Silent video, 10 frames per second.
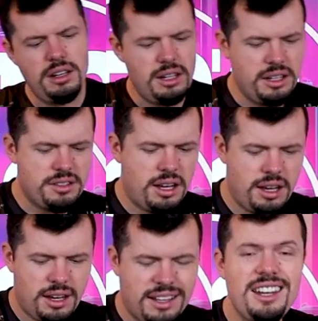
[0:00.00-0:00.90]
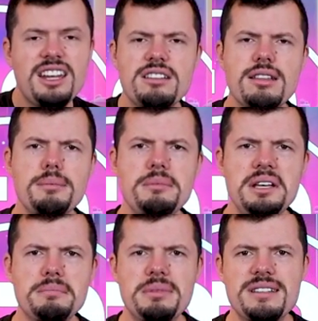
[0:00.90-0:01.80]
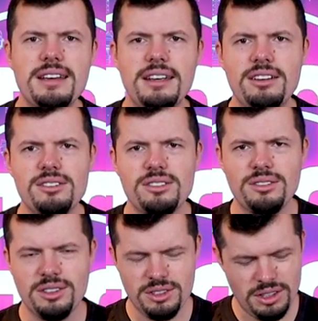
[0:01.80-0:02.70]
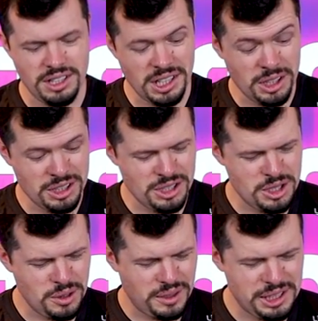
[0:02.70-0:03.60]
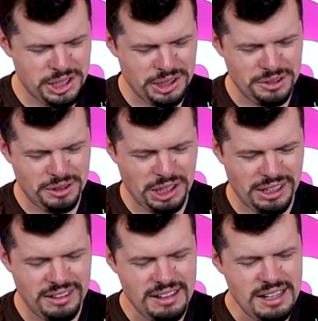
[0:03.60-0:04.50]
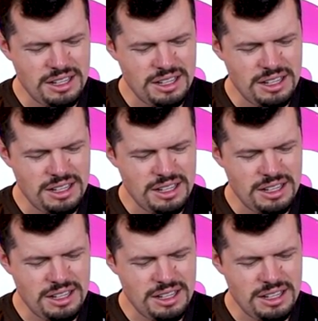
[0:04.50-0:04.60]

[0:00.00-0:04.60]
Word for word: let's get into the meat and potatoes of this uh, situation over here.